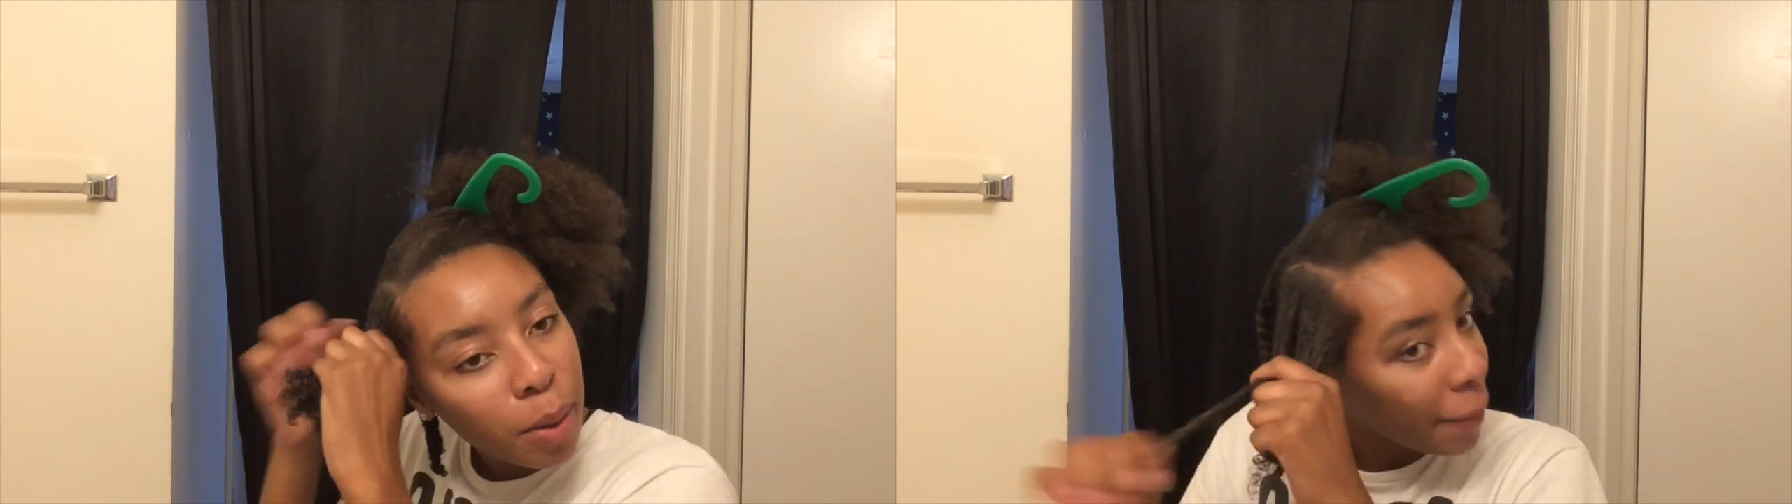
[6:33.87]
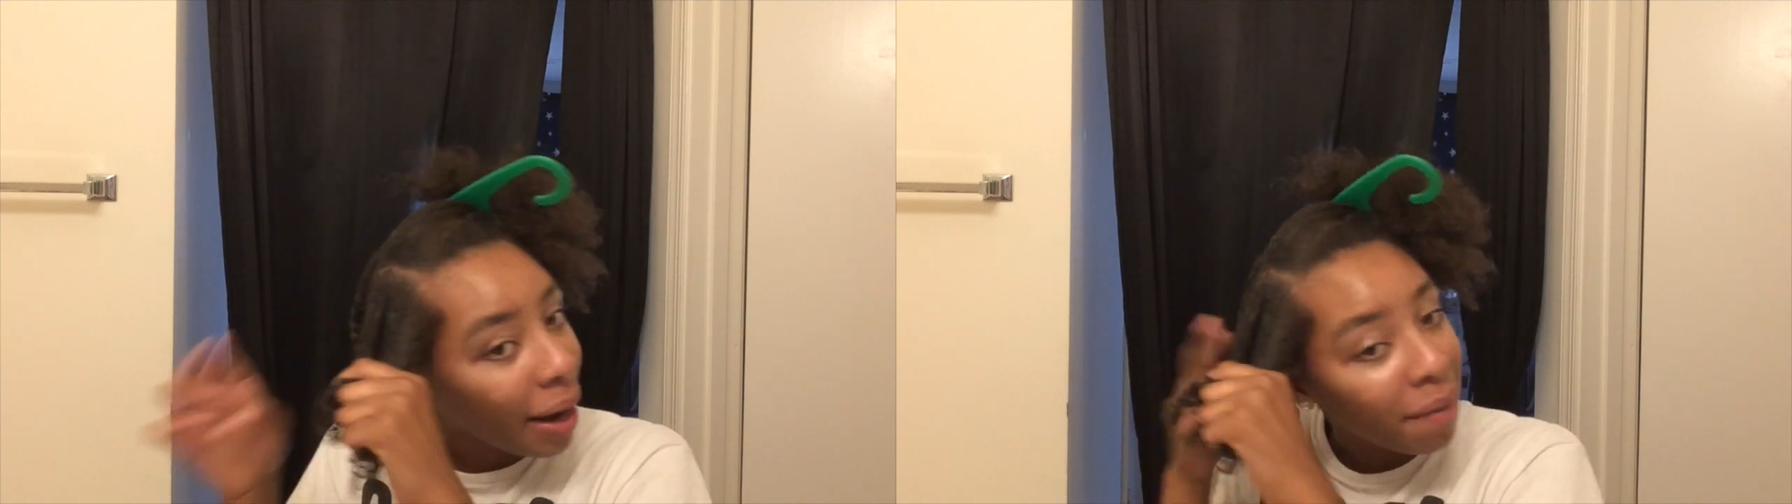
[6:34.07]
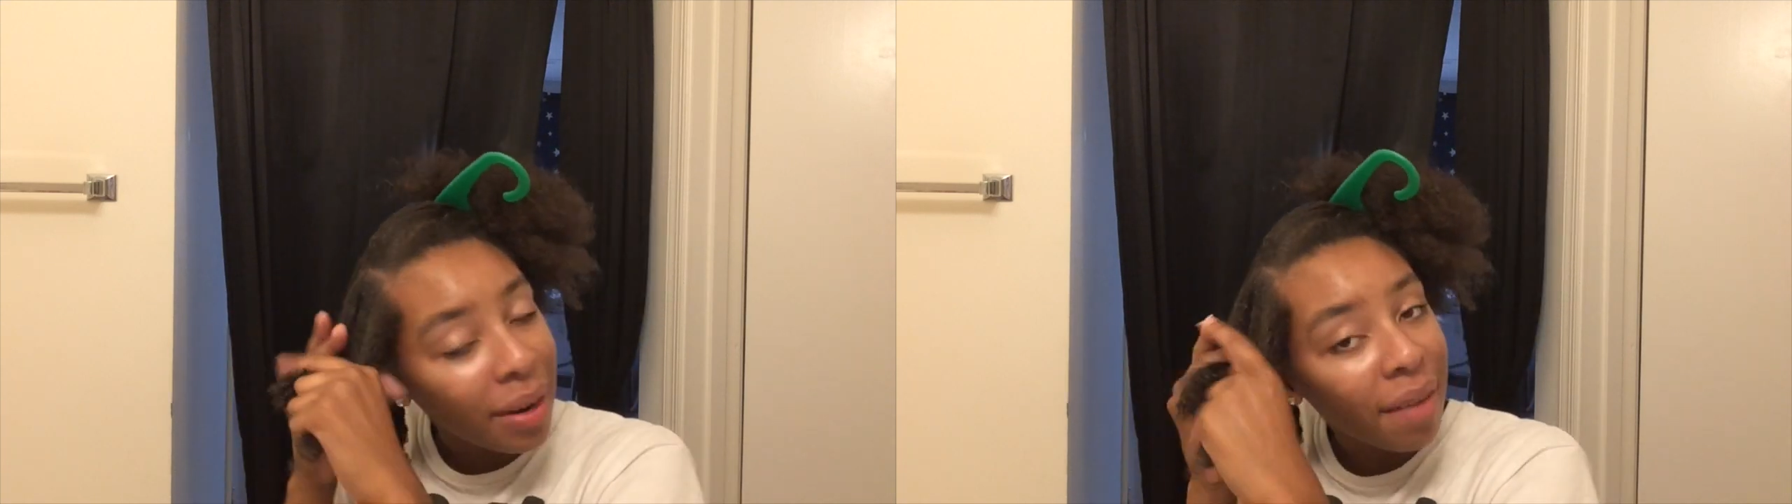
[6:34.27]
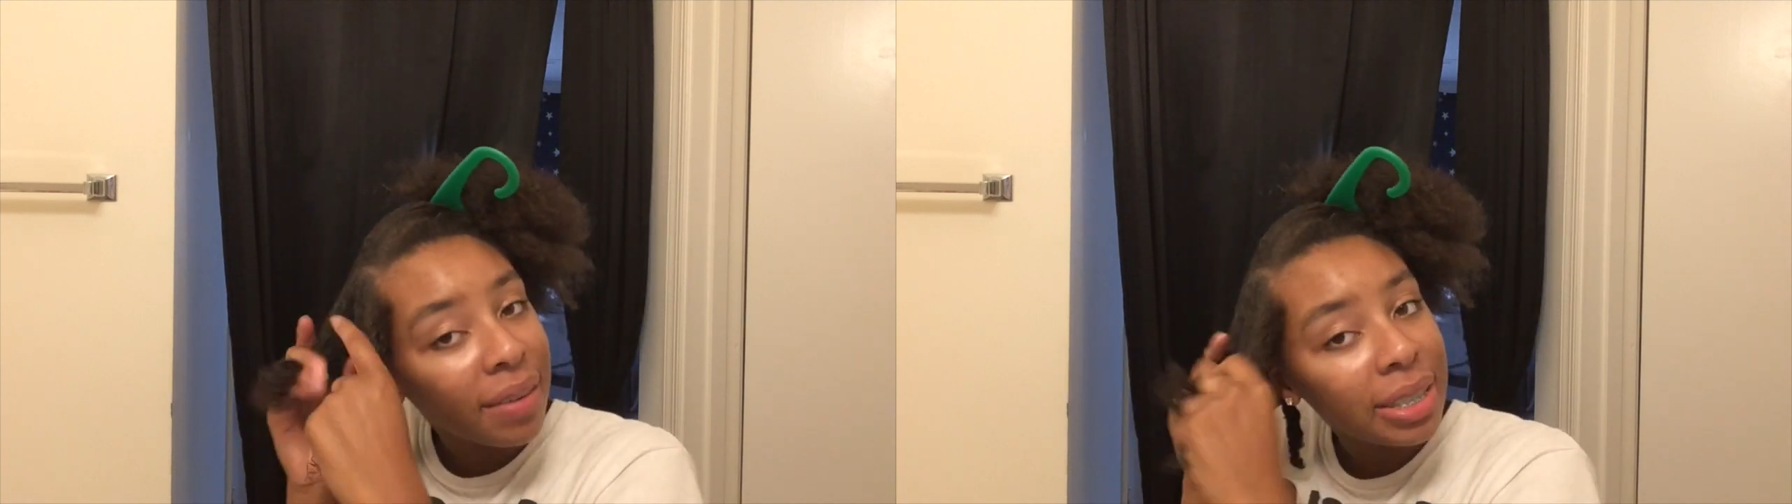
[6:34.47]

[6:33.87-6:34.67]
But I've never